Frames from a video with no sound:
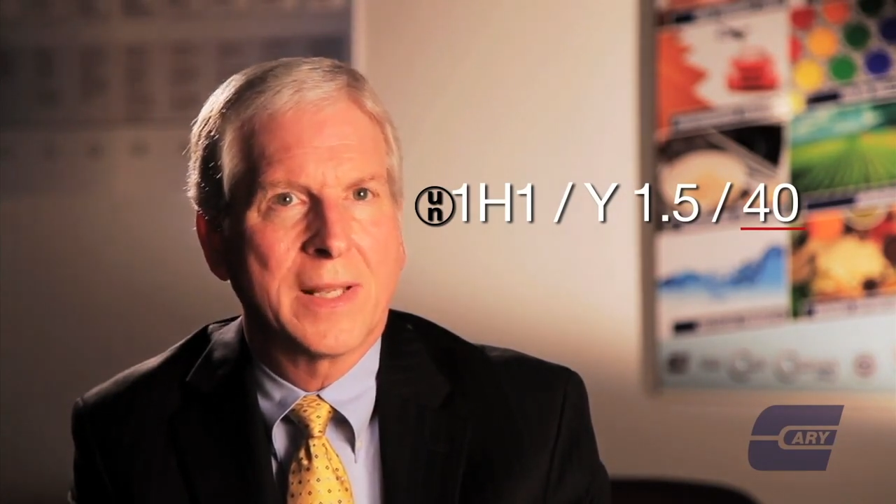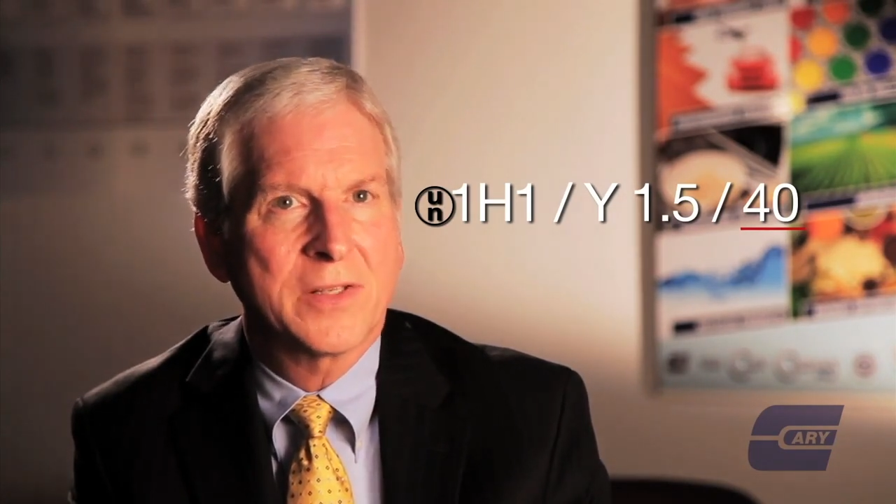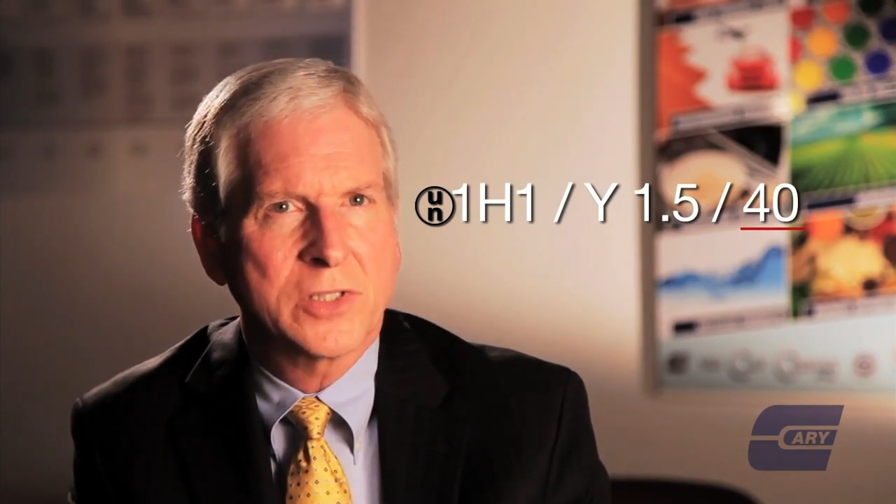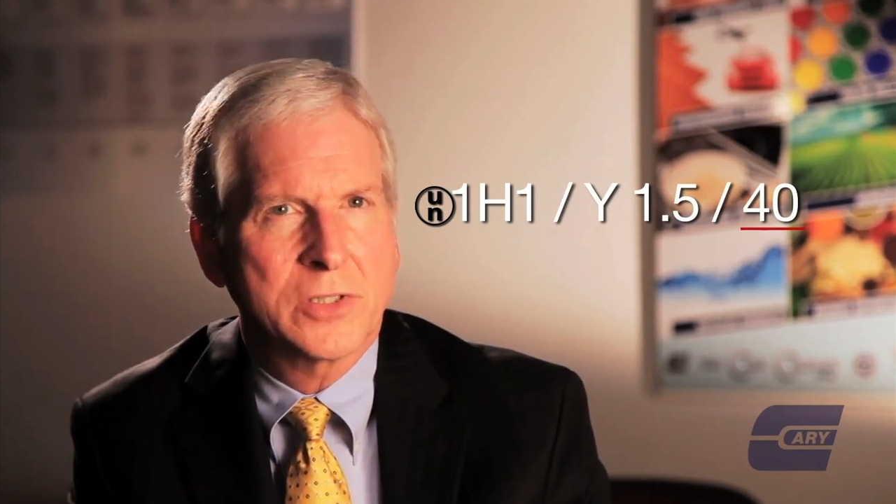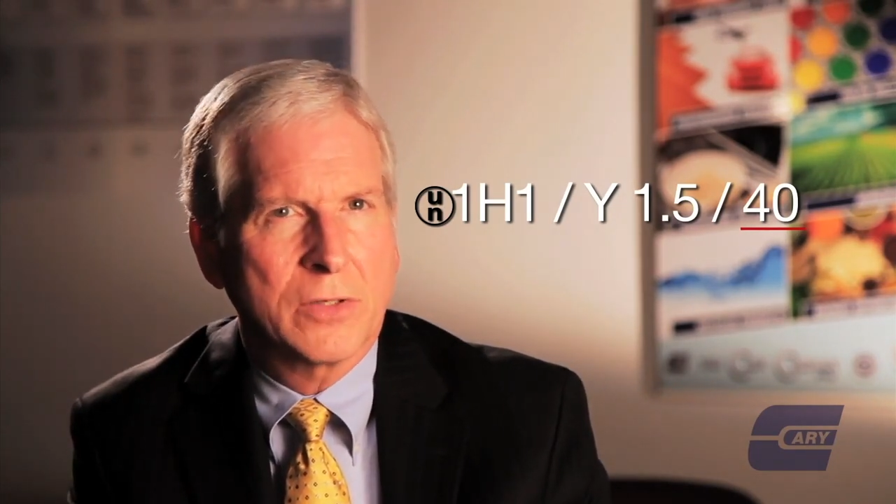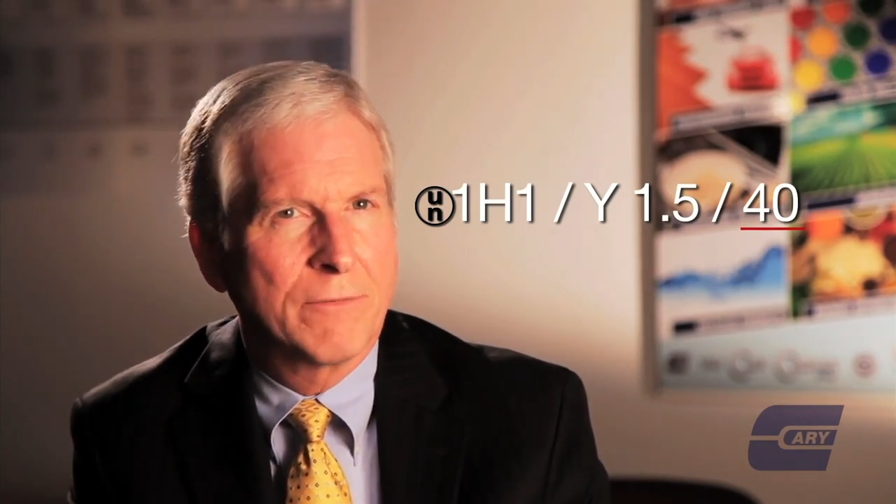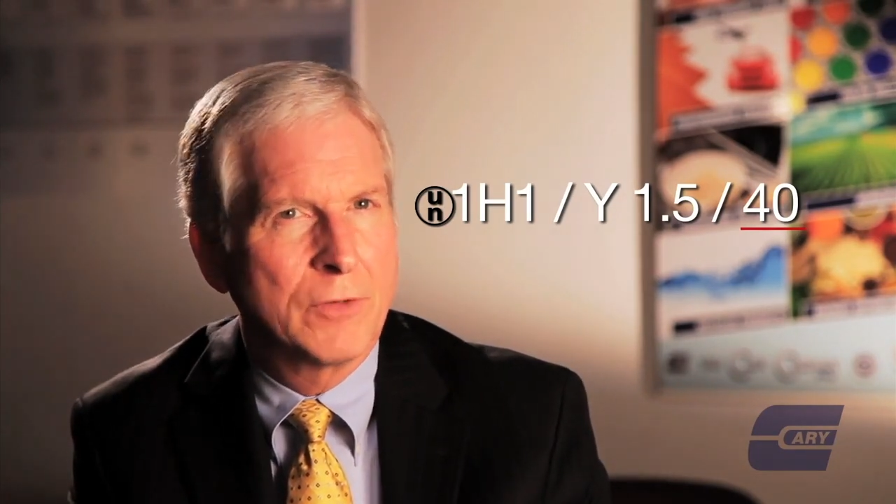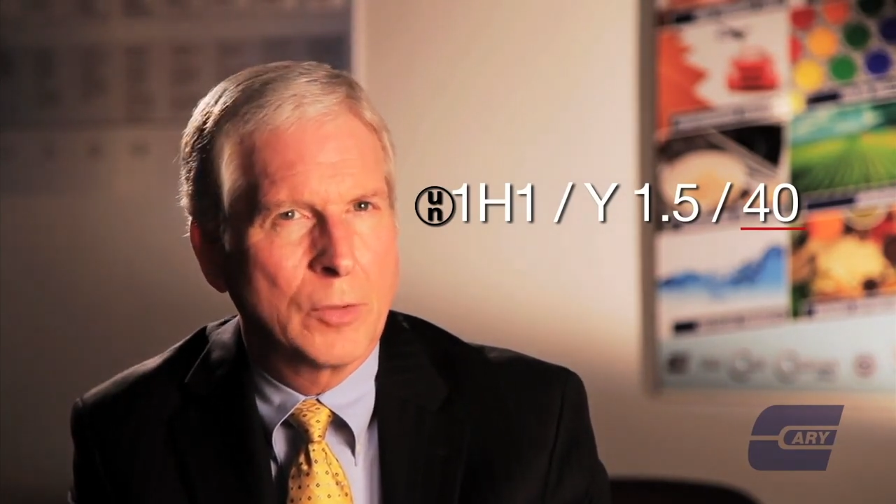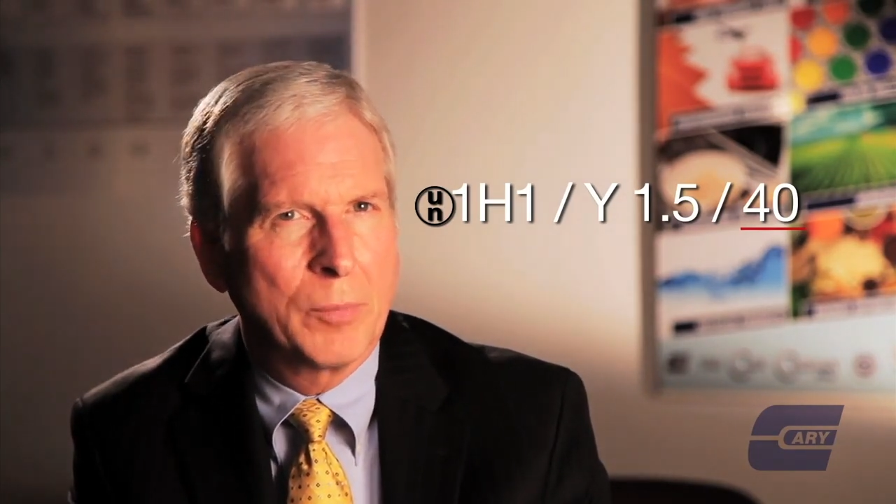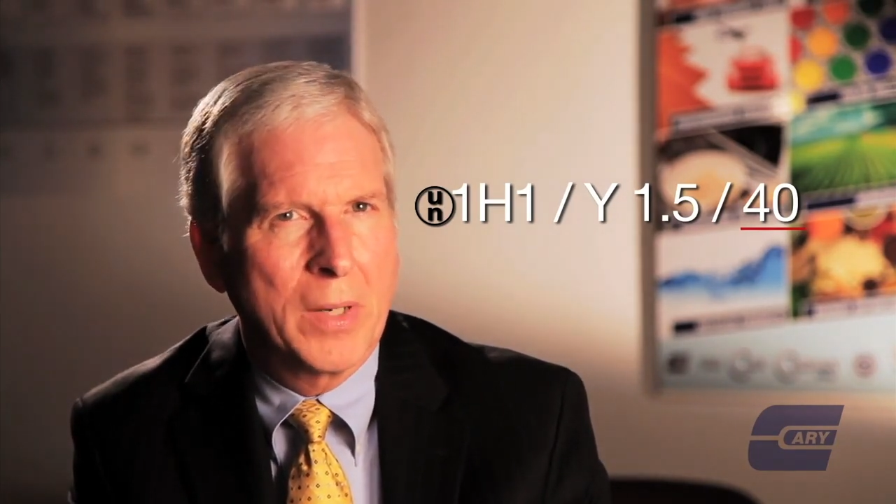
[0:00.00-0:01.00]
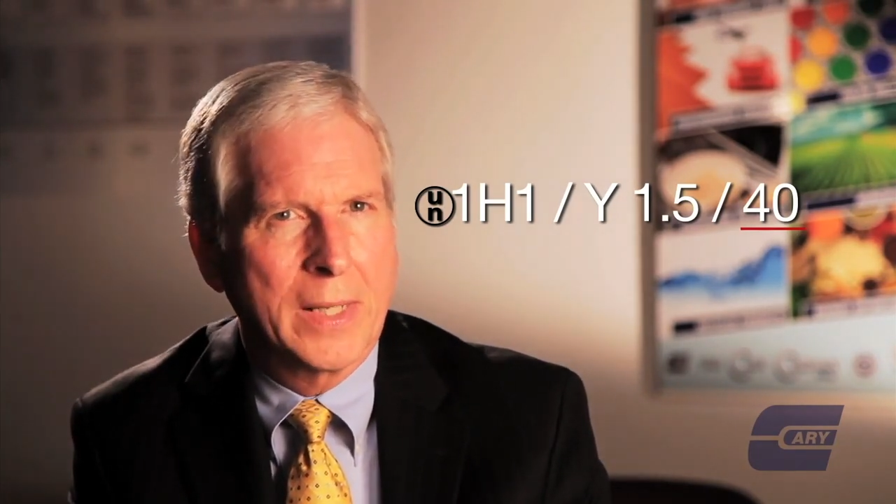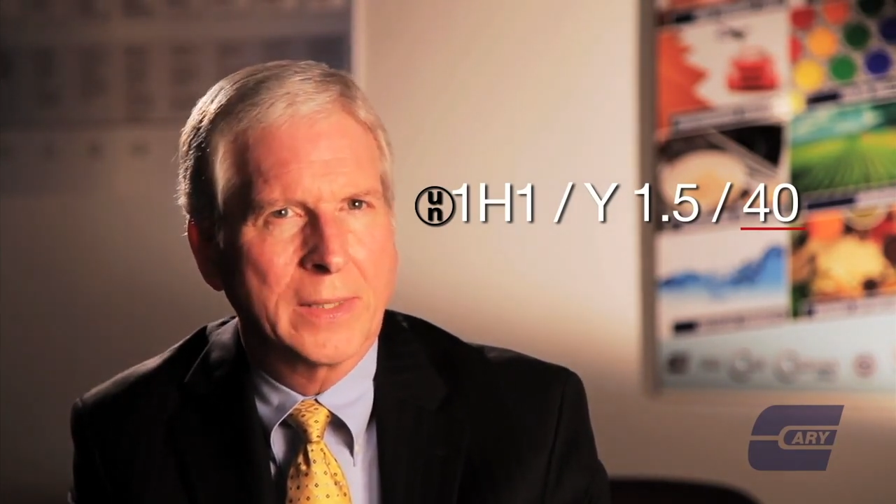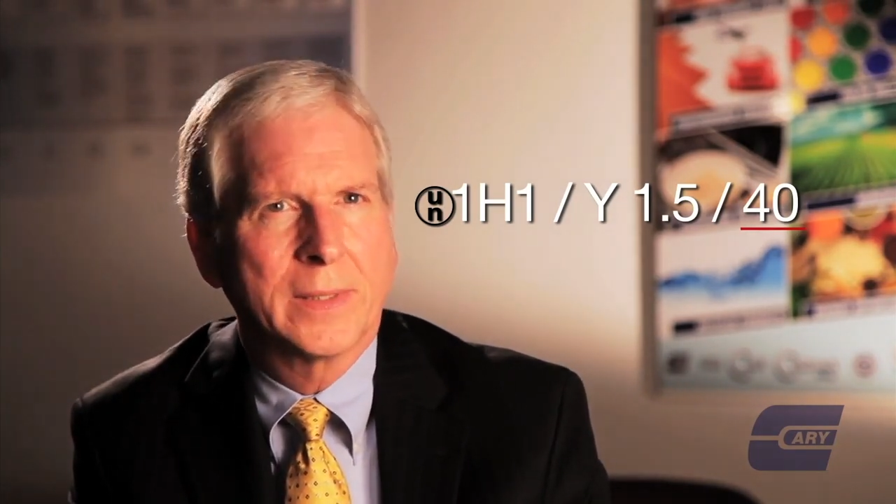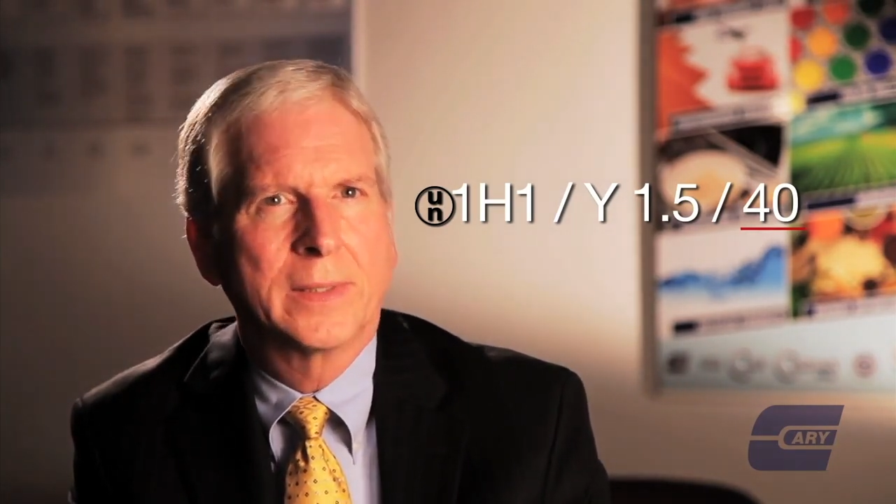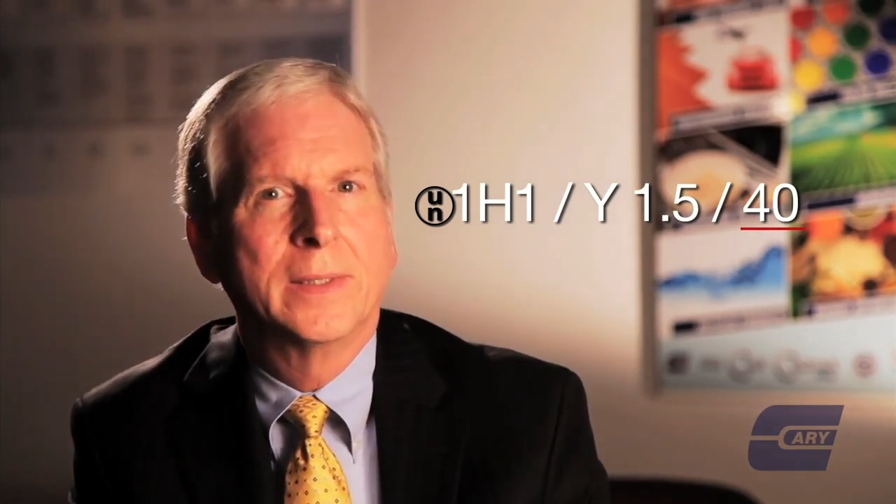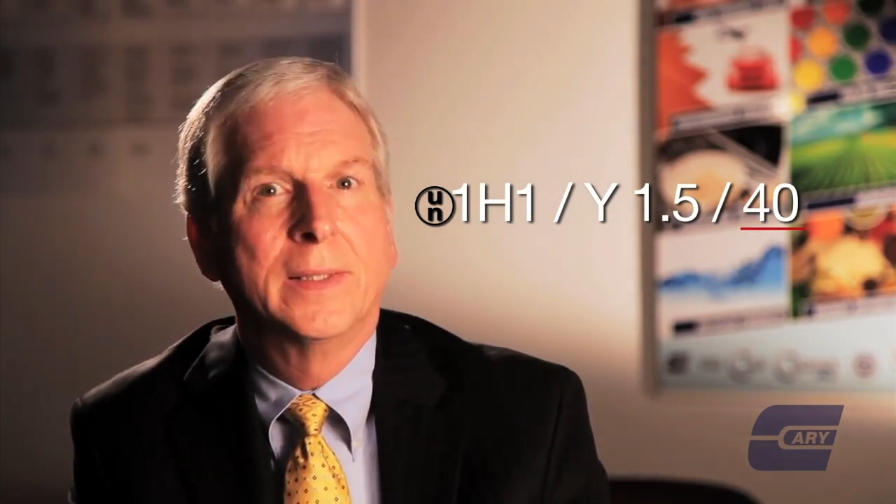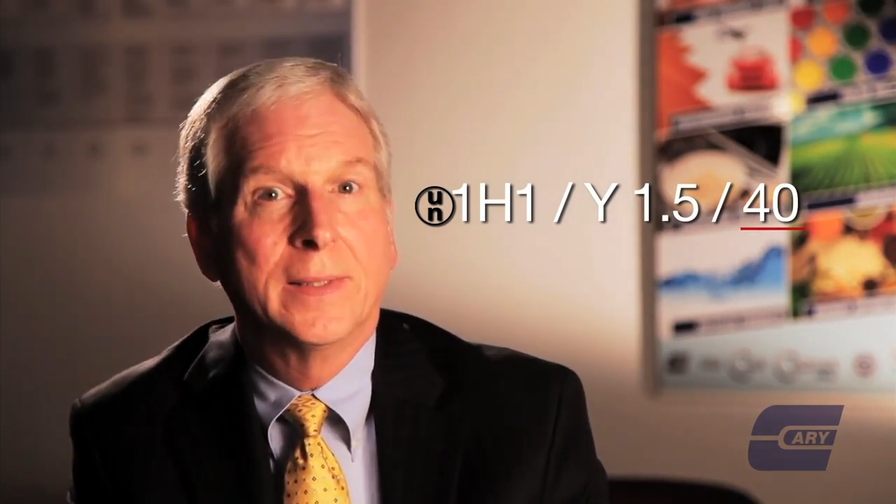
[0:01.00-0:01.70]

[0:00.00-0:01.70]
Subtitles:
necessary for your product and